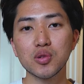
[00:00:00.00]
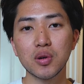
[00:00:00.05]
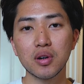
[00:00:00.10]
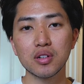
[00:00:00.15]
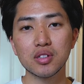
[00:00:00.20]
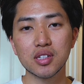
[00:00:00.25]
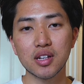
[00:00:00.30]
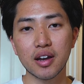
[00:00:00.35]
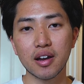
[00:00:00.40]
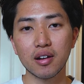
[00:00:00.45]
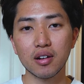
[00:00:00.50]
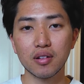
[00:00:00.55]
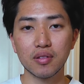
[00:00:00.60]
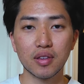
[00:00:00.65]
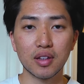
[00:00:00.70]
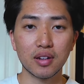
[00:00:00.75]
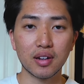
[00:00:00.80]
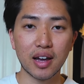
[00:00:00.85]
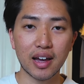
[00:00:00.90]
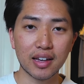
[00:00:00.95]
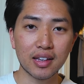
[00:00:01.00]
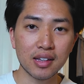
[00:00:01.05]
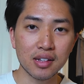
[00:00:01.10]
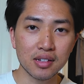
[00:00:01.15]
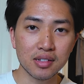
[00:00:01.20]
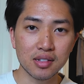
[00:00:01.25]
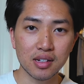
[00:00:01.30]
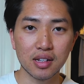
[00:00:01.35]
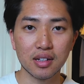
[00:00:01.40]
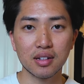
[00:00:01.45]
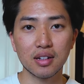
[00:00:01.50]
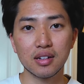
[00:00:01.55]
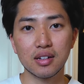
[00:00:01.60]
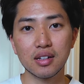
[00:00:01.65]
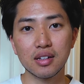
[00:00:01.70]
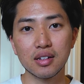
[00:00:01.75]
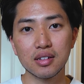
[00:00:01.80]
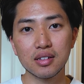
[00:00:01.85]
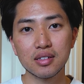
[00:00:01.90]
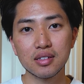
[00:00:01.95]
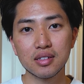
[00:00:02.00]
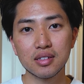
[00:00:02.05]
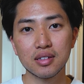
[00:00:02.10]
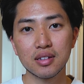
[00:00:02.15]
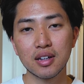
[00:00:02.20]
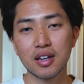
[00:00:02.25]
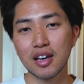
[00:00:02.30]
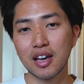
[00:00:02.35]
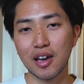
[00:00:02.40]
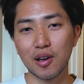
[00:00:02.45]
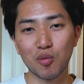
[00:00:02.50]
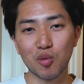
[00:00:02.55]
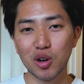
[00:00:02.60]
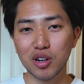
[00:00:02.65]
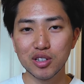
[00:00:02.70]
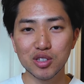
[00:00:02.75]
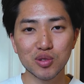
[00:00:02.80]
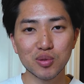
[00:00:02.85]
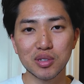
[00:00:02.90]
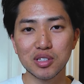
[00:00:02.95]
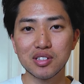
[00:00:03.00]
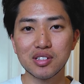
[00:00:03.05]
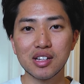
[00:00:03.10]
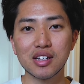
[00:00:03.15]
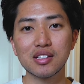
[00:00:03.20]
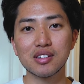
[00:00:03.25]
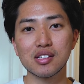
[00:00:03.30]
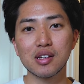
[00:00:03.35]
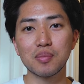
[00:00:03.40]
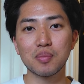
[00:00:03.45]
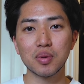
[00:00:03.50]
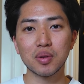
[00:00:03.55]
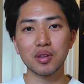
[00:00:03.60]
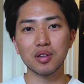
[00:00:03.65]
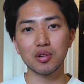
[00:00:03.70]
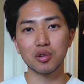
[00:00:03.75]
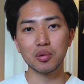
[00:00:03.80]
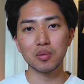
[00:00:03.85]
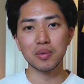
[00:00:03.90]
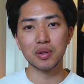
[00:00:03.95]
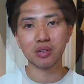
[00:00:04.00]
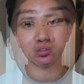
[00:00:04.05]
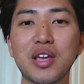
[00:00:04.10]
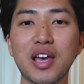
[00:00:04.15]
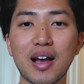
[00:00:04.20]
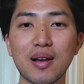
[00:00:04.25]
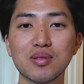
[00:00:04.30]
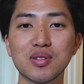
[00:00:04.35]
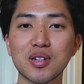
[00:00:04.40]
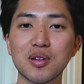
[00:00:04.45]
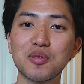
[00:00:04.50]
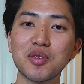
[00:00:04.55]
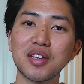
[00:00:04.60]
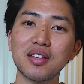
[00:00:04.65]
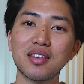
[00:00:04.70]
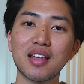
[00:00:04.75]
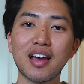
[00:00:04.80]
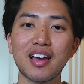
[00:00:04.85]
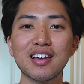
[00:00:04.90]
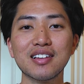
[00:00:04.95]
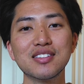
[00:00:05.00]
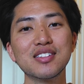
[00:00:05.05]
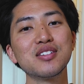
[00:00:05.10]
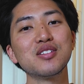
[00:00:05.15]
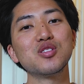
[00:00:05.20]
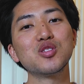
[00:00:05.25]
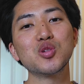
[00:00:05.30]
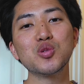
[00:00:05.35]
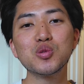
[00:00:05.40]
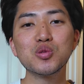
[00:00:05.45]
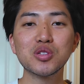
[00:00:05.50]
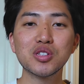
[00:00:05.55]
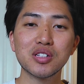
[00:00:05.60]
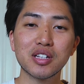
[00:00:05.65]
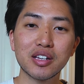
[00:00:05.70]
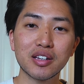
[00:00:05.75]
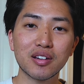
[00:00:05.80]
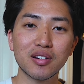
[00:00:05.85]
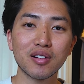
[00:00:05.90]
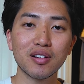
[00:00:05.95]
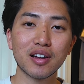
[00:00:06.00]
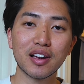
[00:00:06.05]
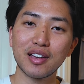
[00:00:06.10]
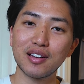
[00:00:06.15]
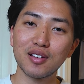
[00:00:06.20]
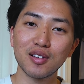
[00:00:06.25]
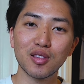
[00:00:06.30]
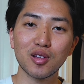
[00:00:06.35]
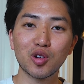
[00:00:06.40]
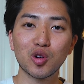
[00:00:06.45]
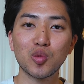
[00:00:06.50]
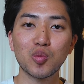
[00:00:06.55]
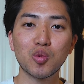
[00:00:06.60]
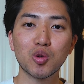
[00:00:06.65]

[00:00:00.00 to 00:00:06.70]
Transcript: who are tired of the Nikes and Adidas and want to switch things up a little bit. We have something that isn't too sneaker and a little